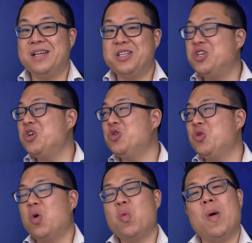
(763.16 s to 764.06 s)

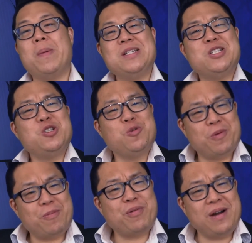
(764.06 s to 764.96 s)
you will be
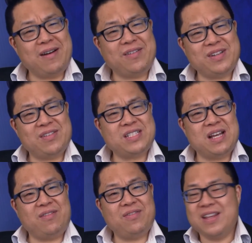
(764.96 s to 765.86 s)
super proud of
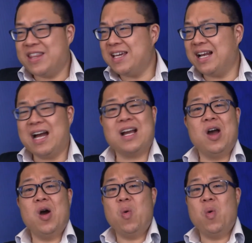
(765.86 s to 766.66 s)
yourself, thinking like,